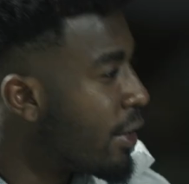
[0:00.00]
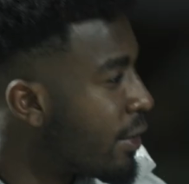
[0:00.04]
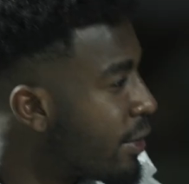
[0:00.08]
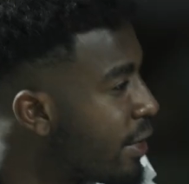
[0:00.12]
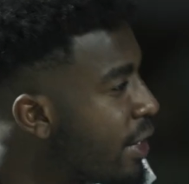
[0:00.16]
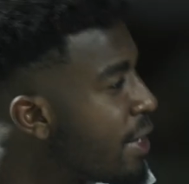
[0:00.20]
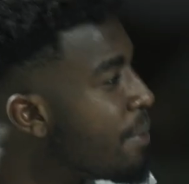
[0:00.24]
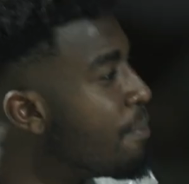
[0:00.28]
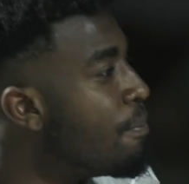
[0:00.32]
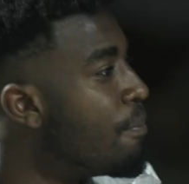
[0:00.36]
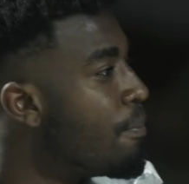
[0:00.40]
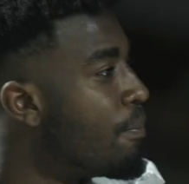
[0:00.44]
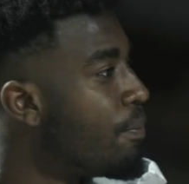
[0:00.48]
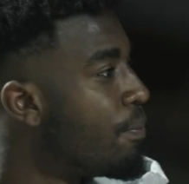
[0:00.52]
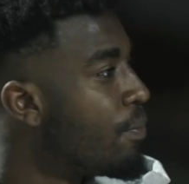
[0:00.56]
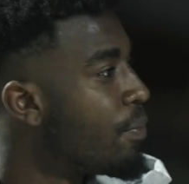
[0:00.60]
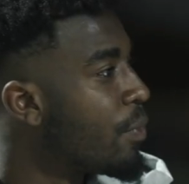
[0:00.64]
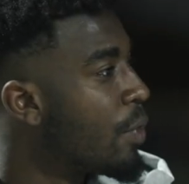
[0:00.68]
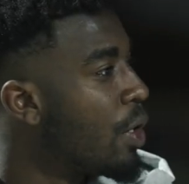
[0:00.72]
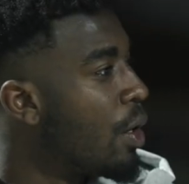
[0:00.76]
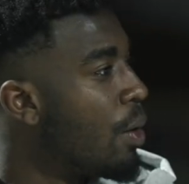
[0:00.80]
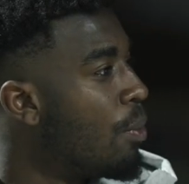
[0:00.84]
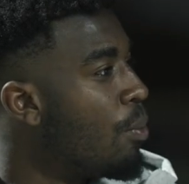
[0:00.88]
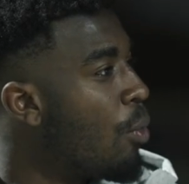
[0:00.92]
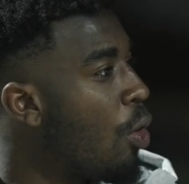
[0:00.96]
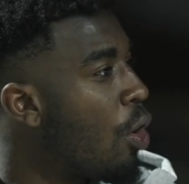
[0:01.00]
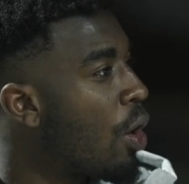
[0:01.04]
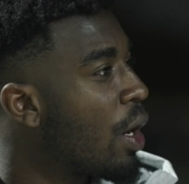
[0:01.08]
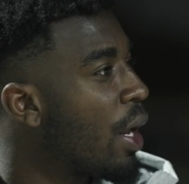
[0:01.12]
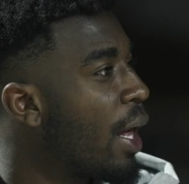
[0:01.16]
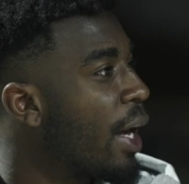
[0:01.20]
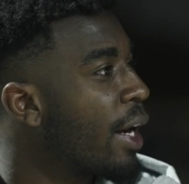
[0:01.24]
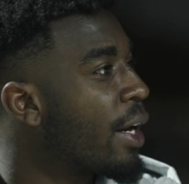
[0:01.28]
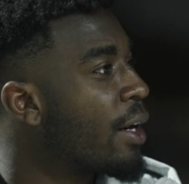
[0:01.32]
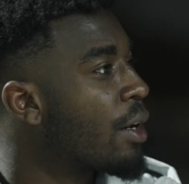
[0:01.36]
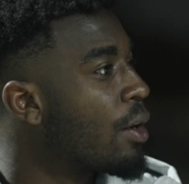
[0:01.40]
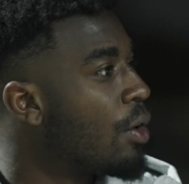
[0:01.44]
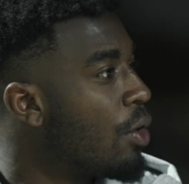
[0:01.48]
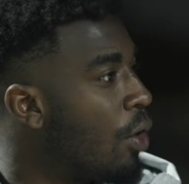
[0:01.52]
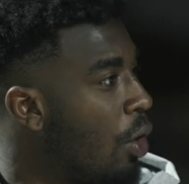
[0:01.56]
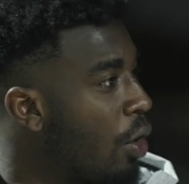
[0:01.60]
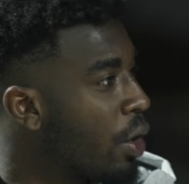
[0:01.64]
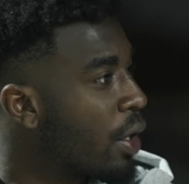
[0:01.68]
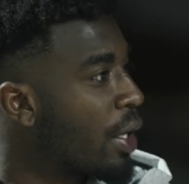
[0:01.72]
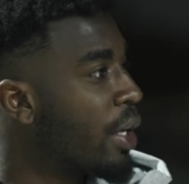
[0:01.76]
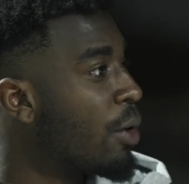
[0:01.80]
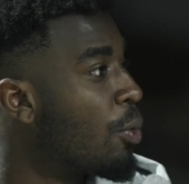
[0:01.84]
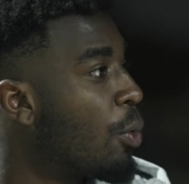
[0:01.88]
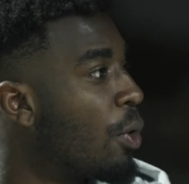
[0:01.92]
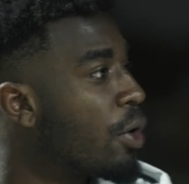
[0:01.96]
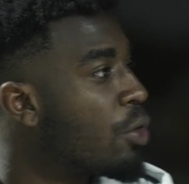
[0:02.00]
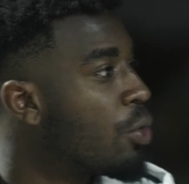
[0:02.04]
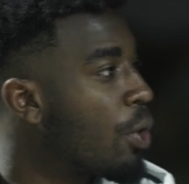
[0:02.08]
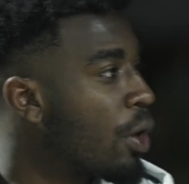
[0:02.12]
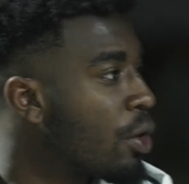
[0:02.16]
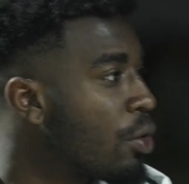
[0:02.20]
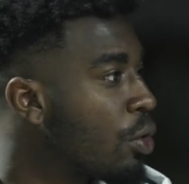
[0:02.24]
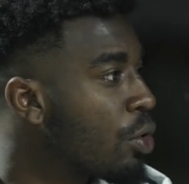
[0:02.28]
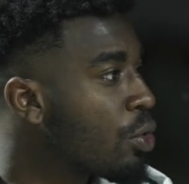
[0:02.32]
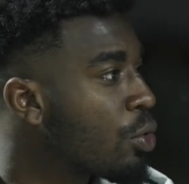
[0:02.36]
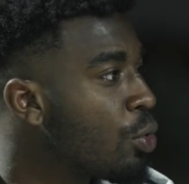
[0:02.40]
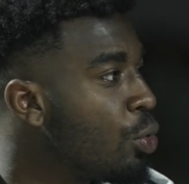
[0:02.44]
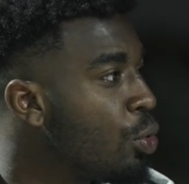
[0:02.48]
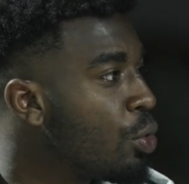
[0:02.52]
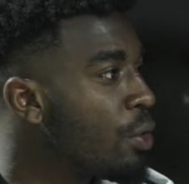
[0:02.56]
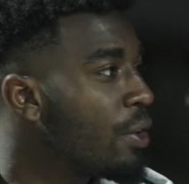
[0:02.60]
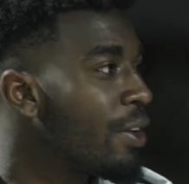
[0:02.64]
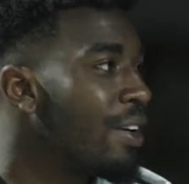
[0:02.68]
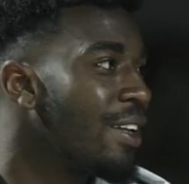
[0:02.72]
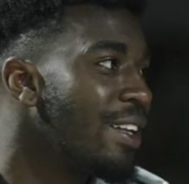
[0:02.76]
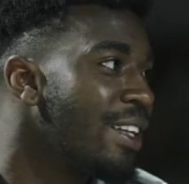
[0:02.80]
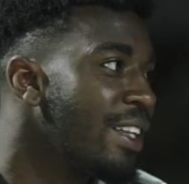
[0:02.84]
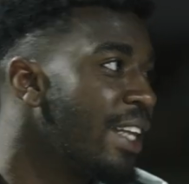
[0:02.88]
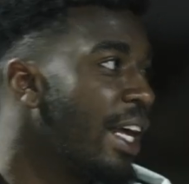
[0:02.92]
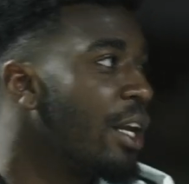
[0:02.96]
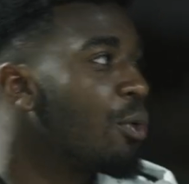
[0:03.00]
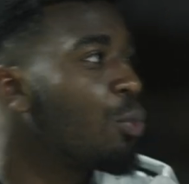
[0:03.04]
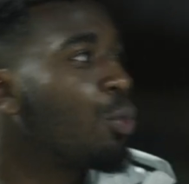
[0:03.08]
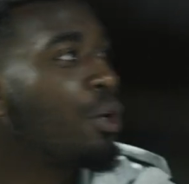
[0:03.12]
team. Mm-hmm. More like, okay, when you are not good, then